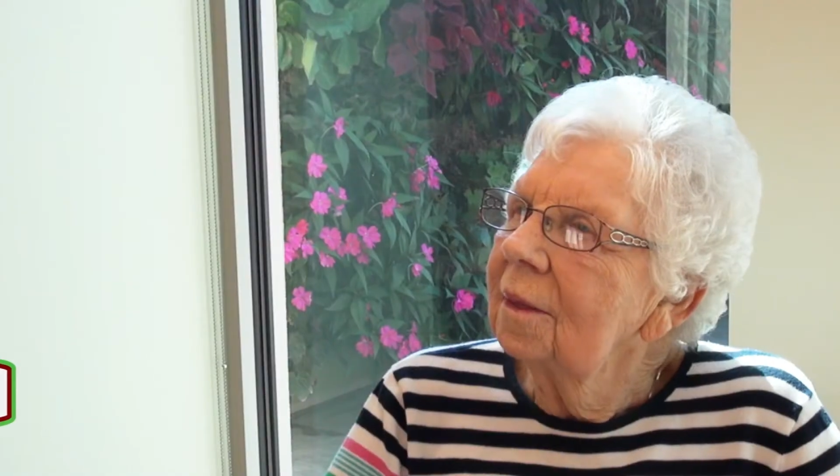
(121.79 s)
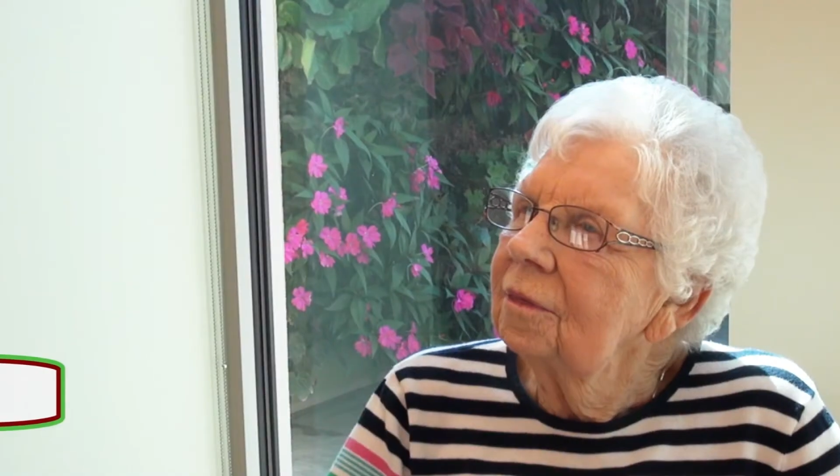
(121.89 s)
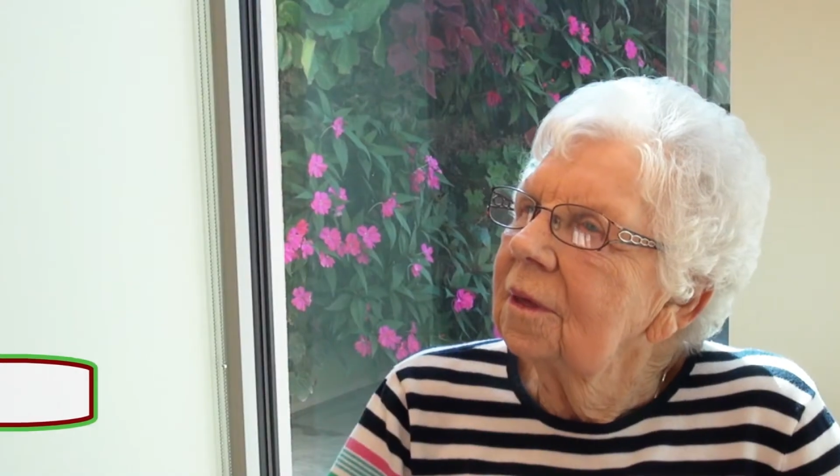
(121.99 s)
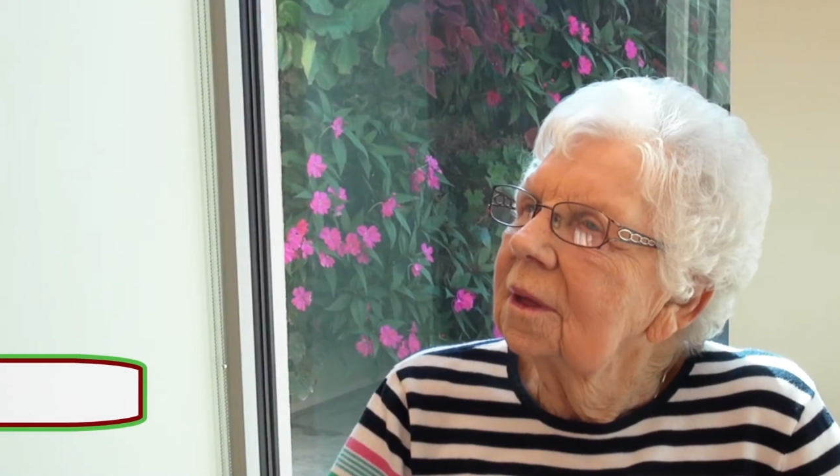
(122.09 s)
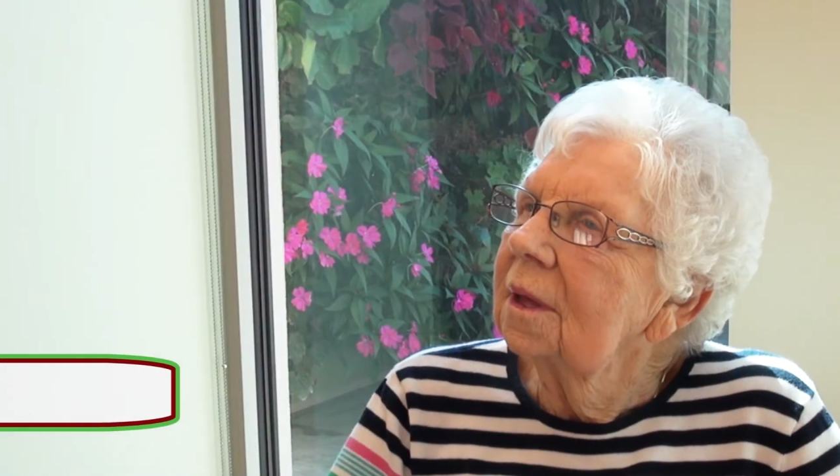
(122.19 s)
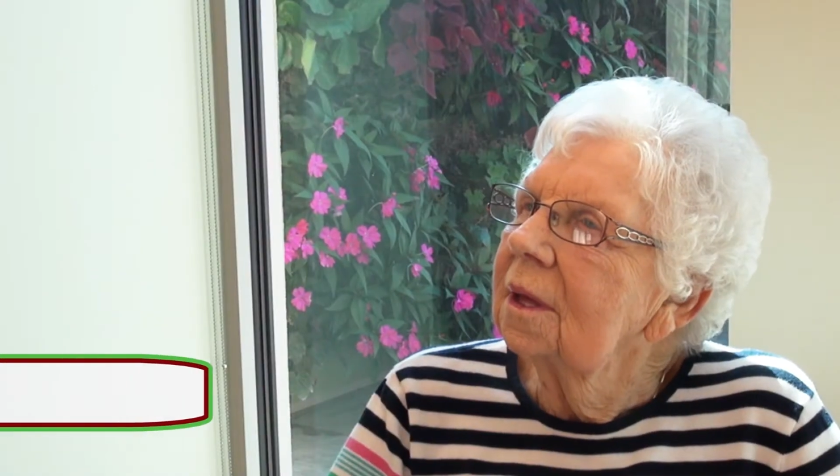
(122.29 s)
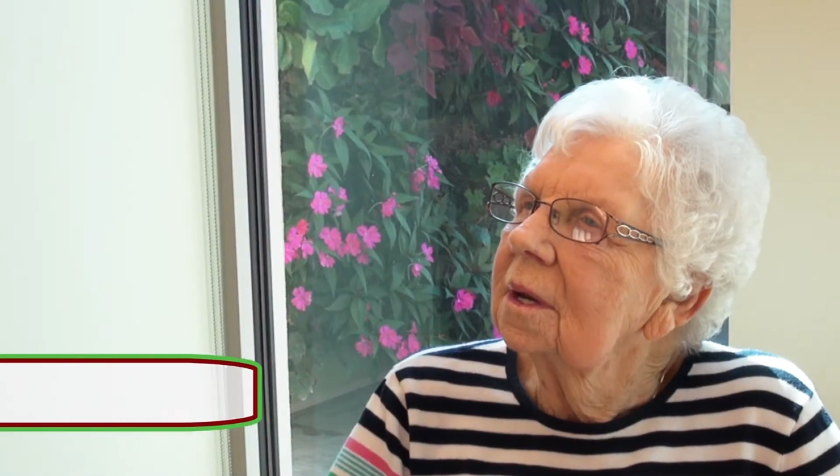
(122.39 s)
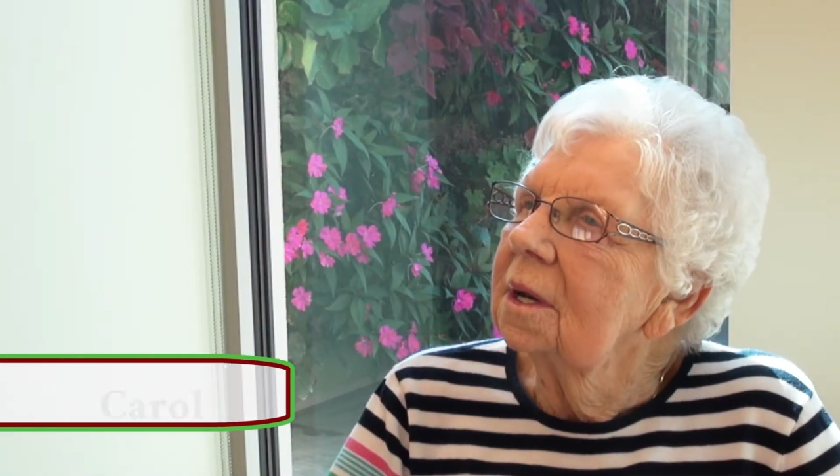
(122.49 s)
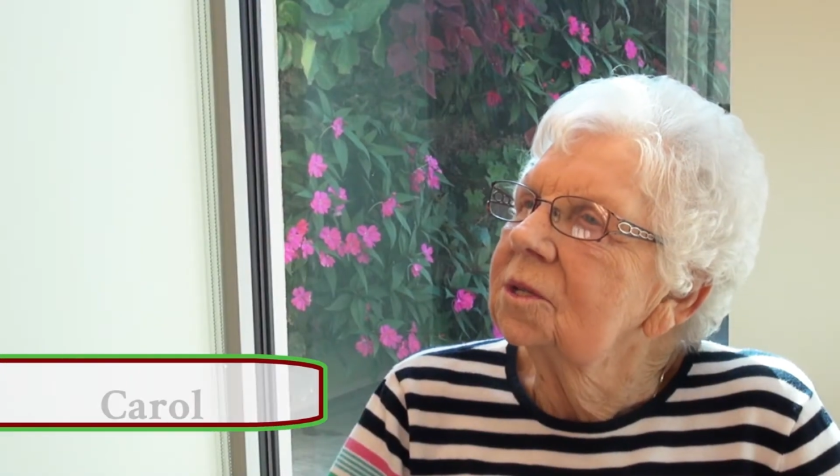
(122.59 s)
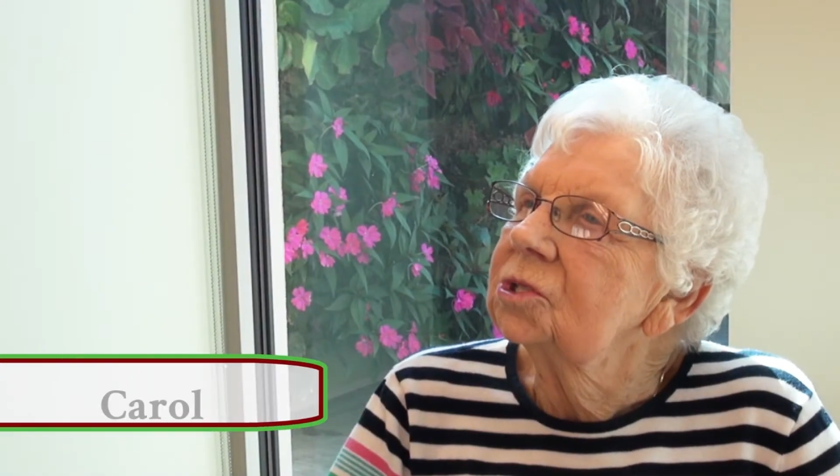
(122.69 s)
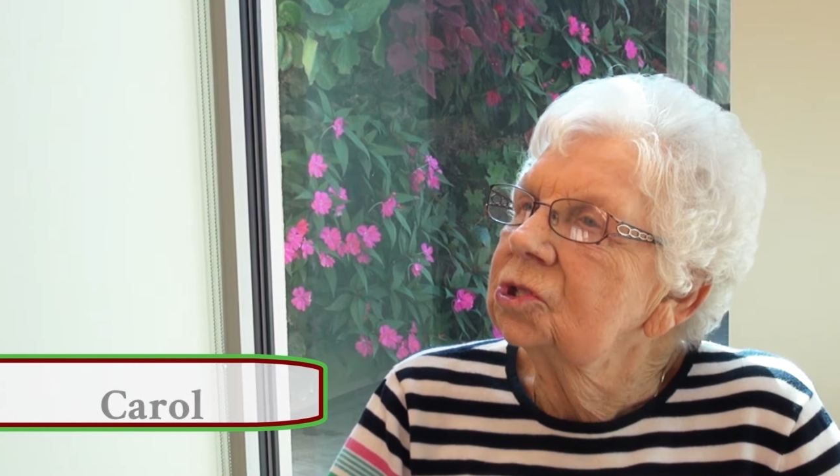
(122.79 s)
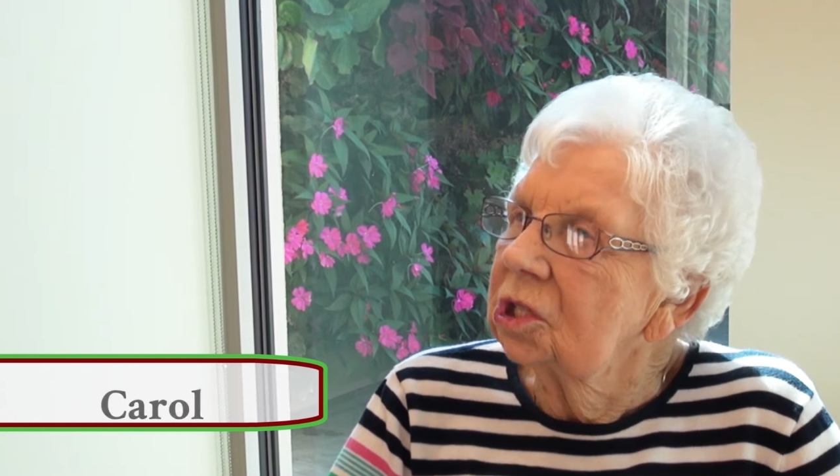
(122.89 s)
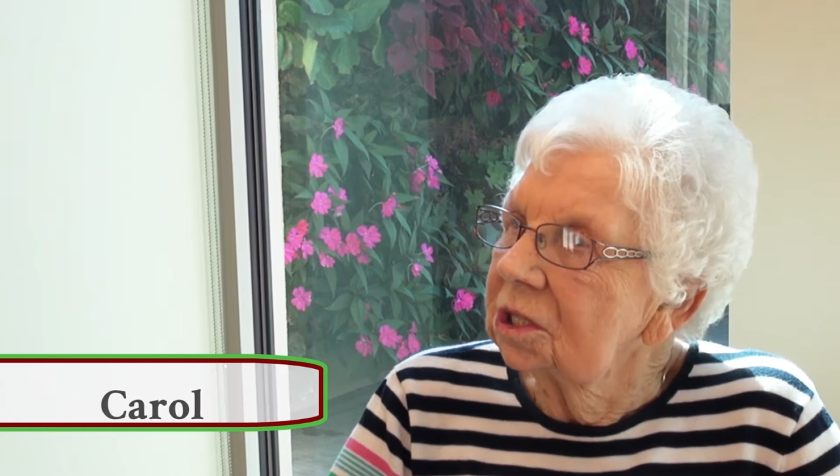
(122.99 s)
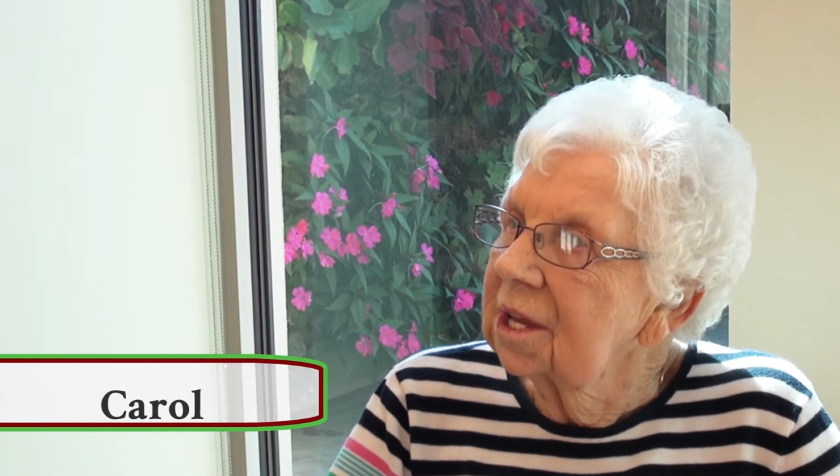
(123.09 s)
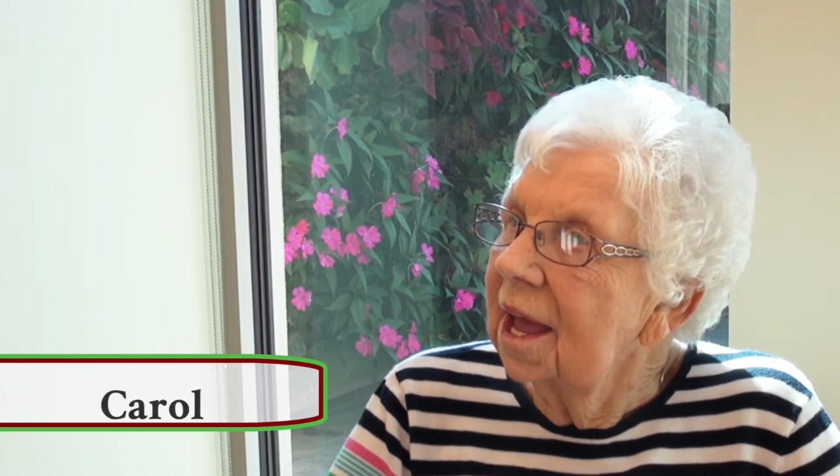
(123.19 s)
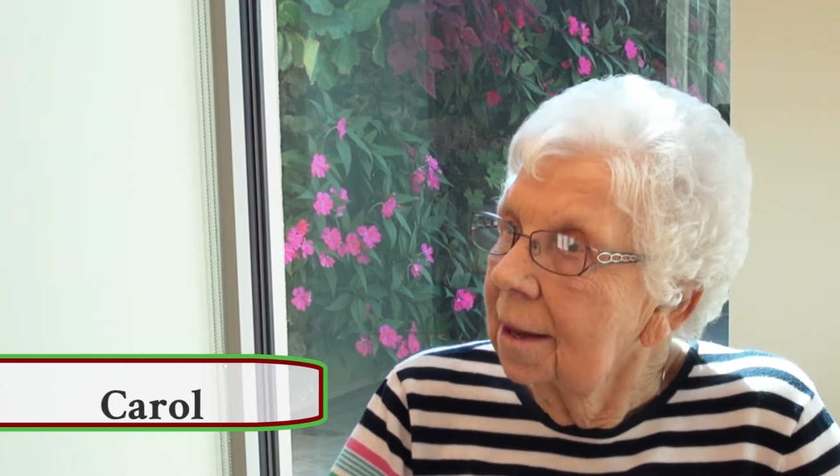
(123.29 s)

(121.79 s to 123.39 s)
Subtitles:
I think it is just